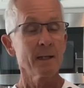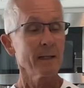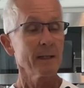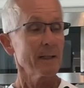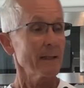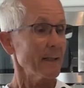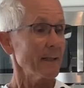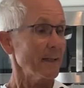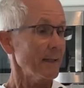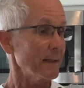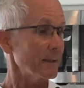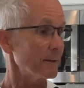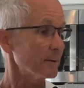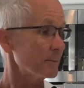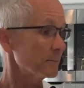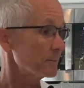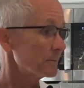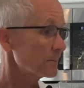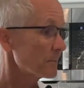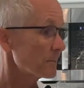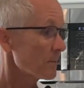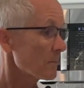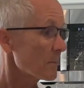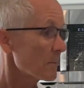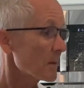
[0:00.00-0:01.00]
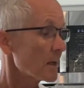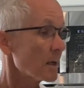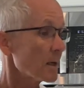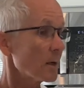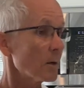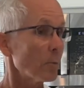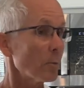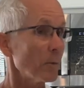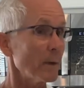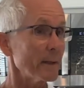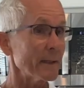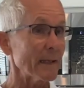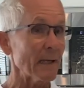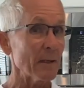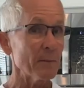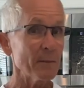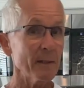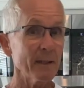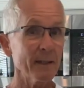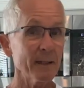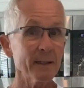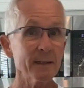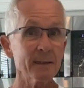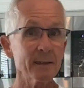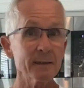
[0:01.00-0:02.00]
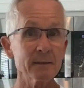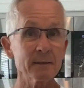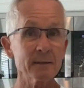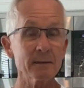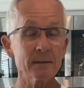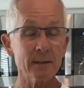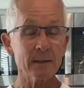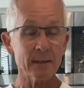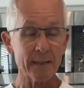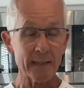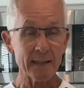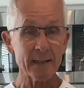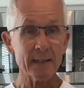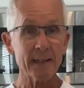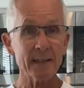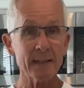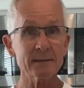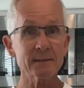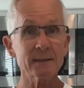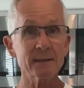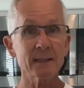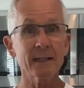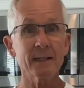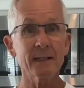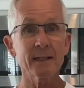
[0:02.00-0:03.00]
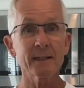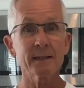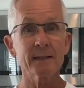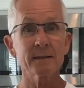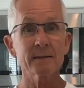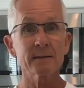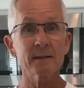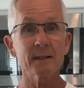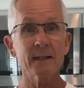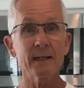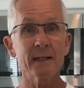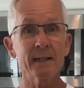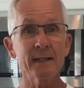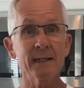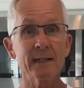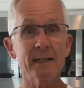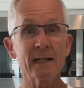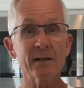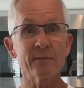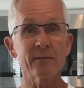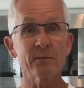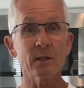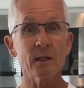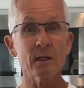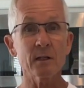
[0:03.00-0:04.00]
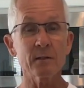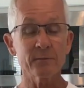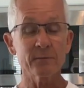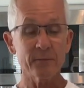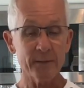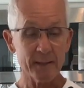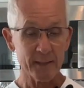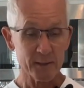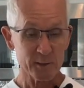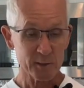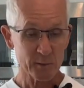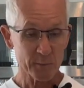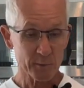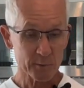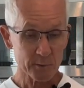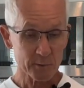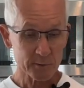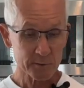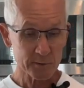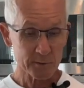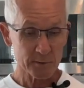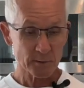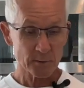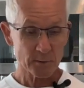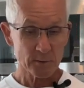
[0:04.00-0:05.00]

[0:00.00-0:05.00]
Now, we came in late last night and didn't have a lot of vegetables.